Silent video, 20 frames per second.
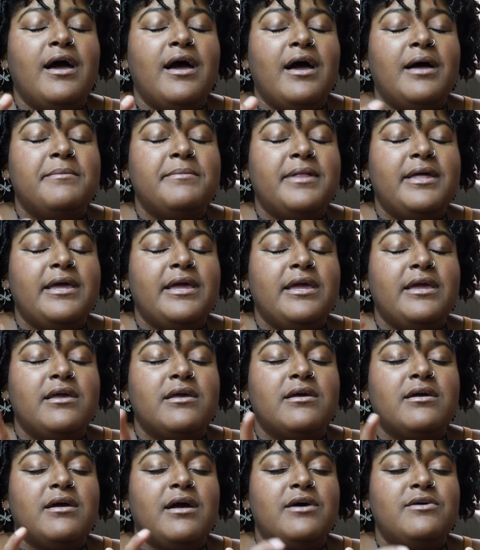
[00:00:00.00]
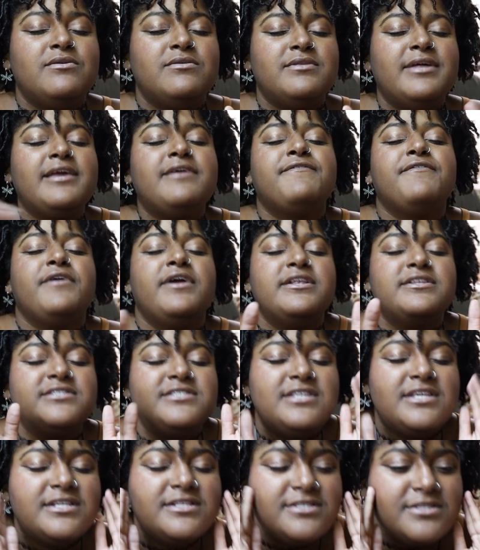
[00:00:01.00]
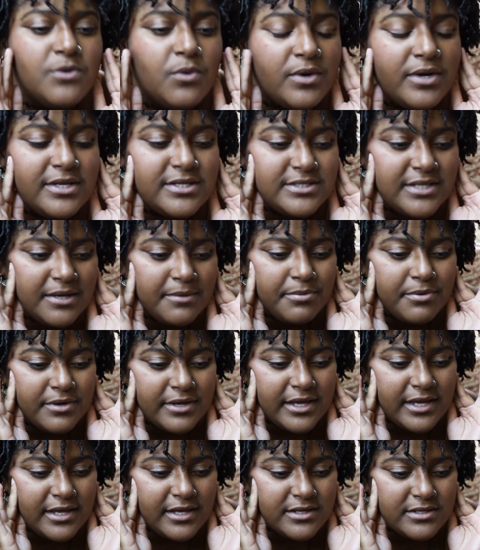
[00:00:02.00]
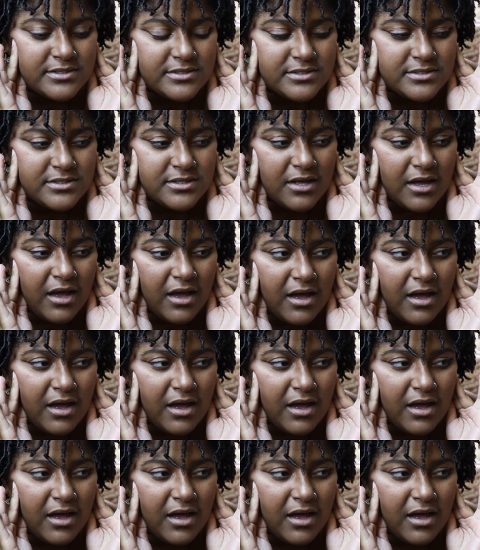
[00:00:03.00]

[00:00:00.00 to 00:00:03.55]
I'm like for instance, one example is